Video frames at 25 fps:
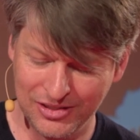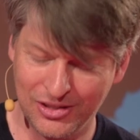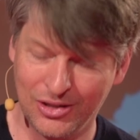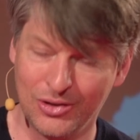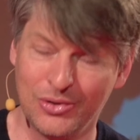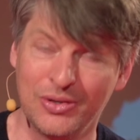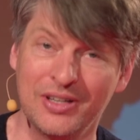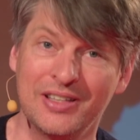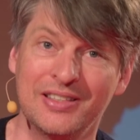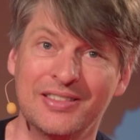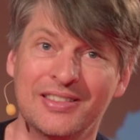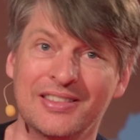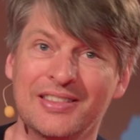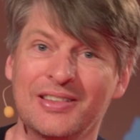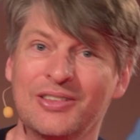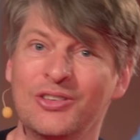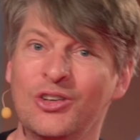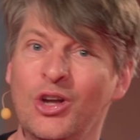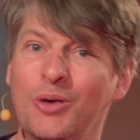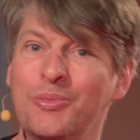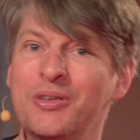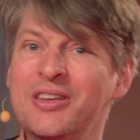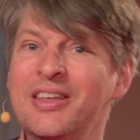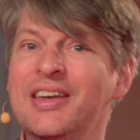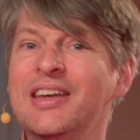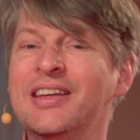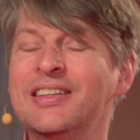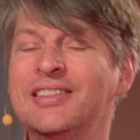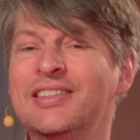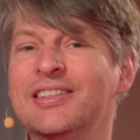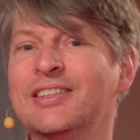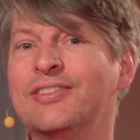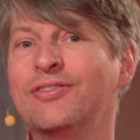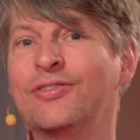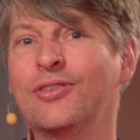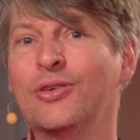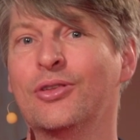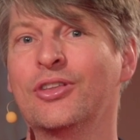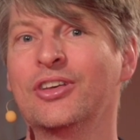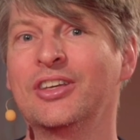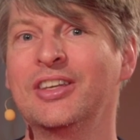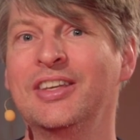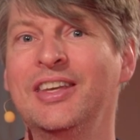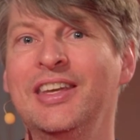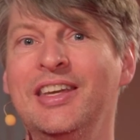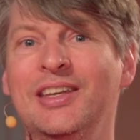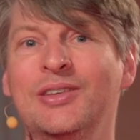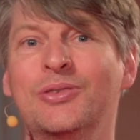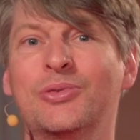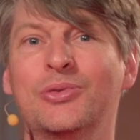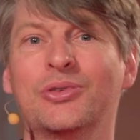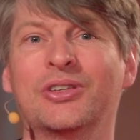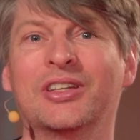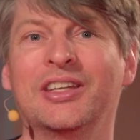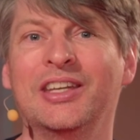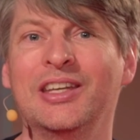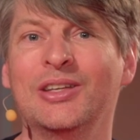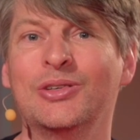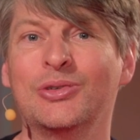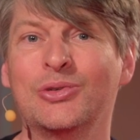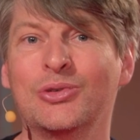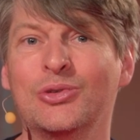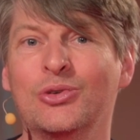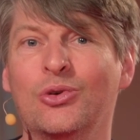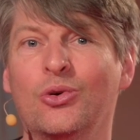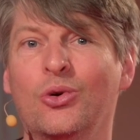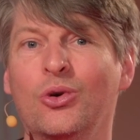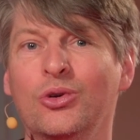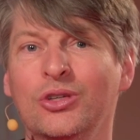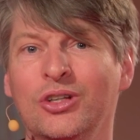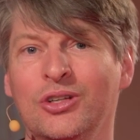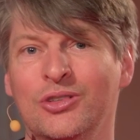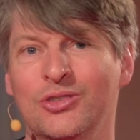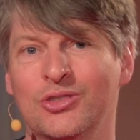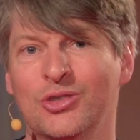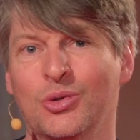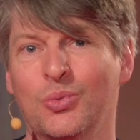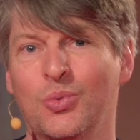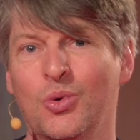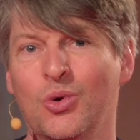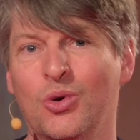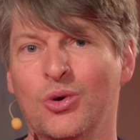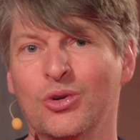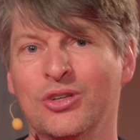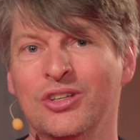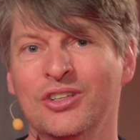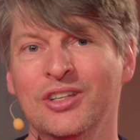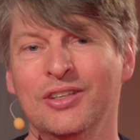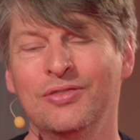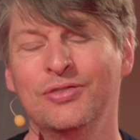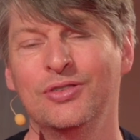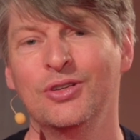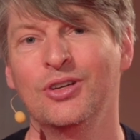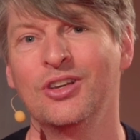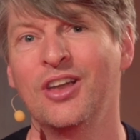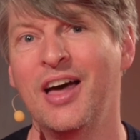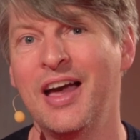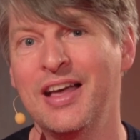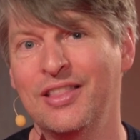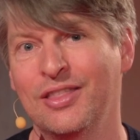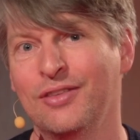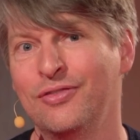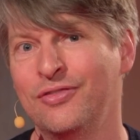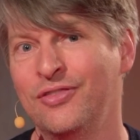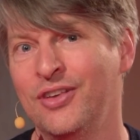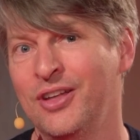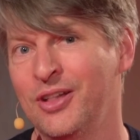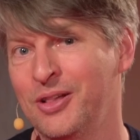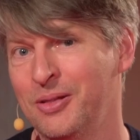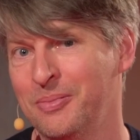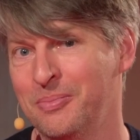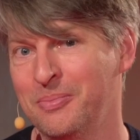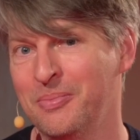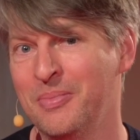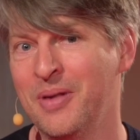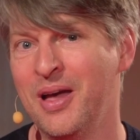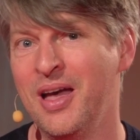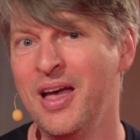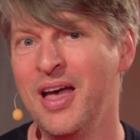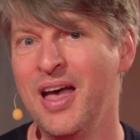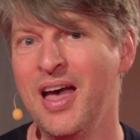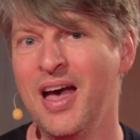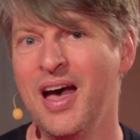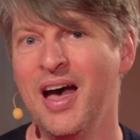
Plato is nominated for the Kino Audience Award, and if you like the film,